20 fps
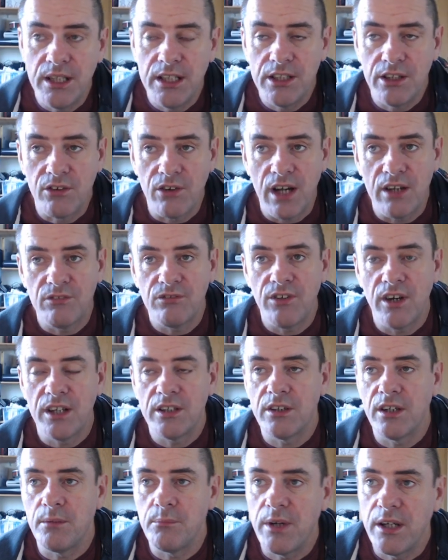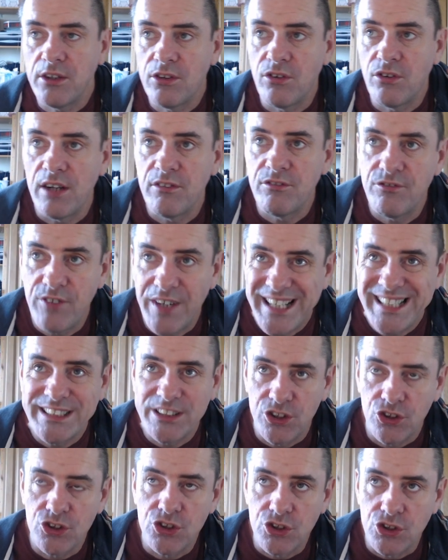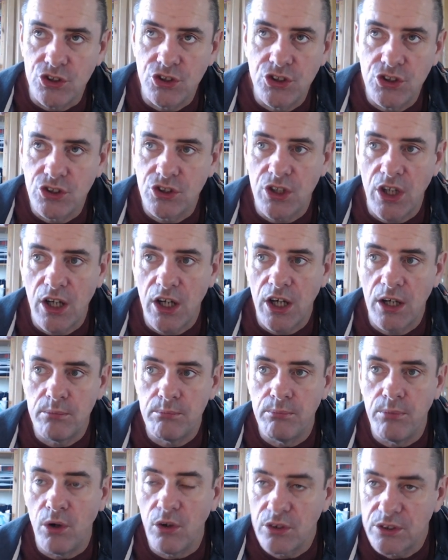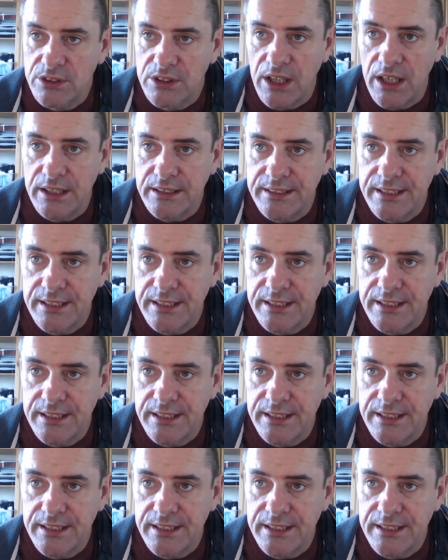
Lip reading: My grandfathers on both sides,